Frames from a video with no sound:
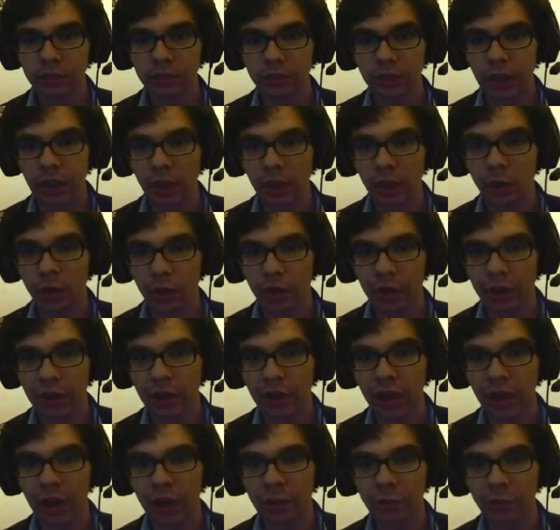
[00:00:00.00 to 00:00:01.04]
Now,
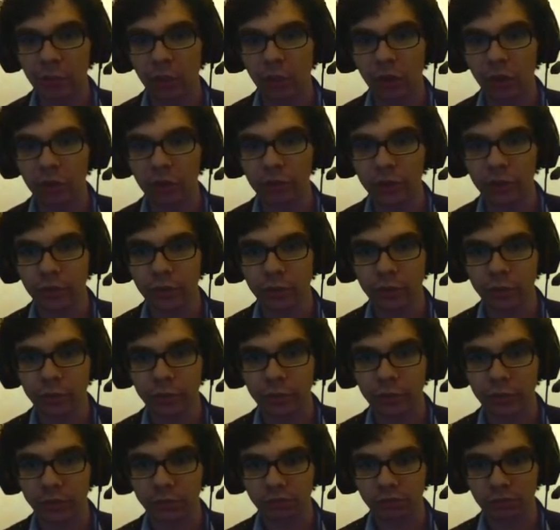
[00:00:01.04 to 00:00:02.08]
here are more of
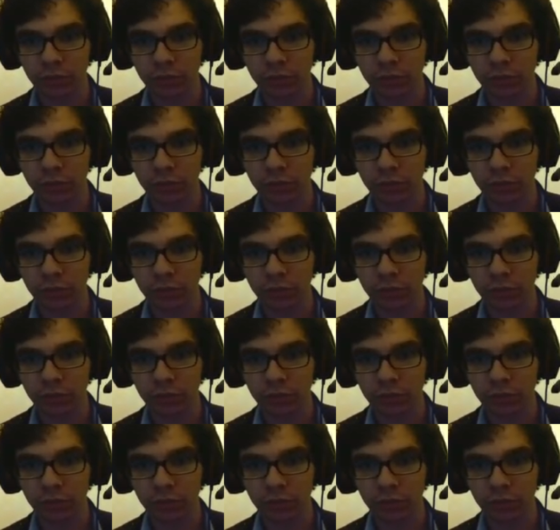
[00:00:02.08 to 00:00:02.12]
those